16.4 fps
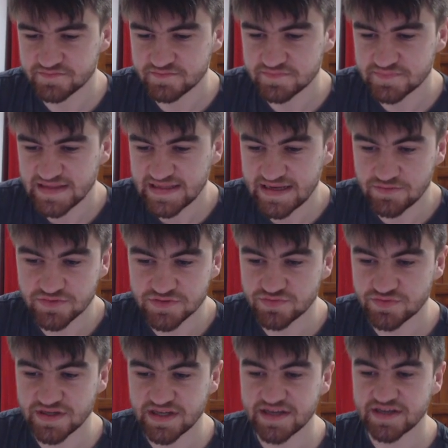that
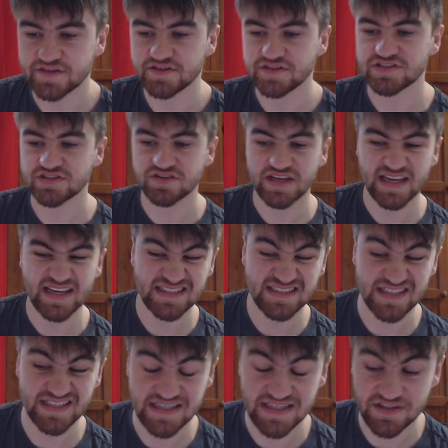was ridiculous. Could have
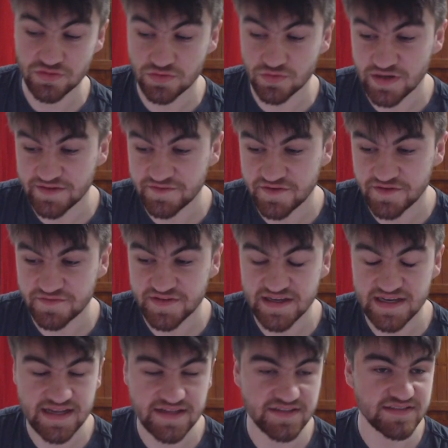easily gone
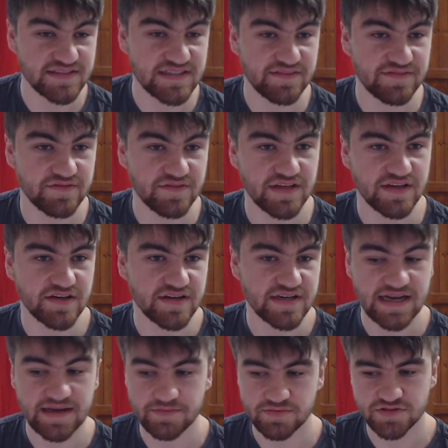150, and is definitely a
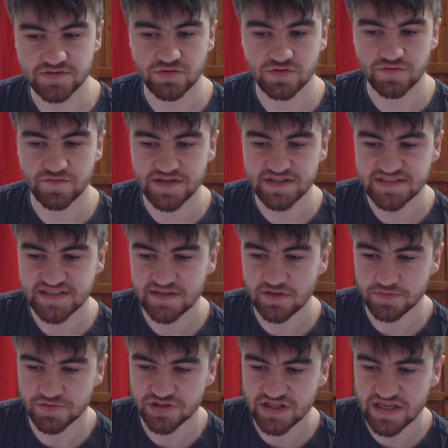captain or VC
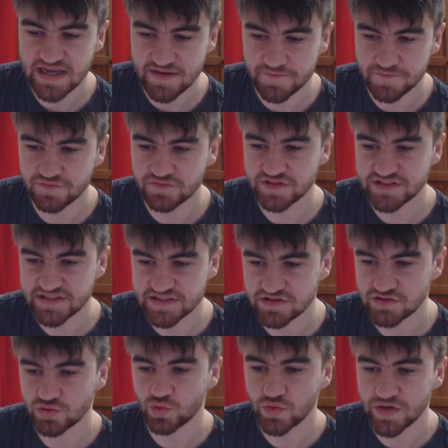option every
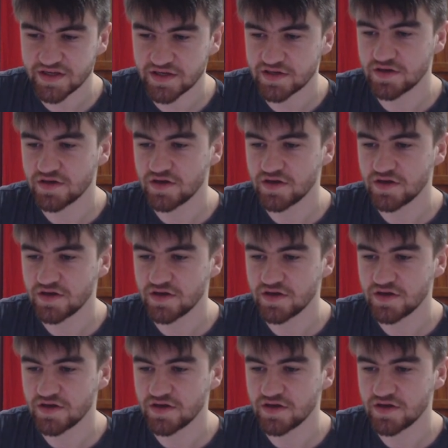single week.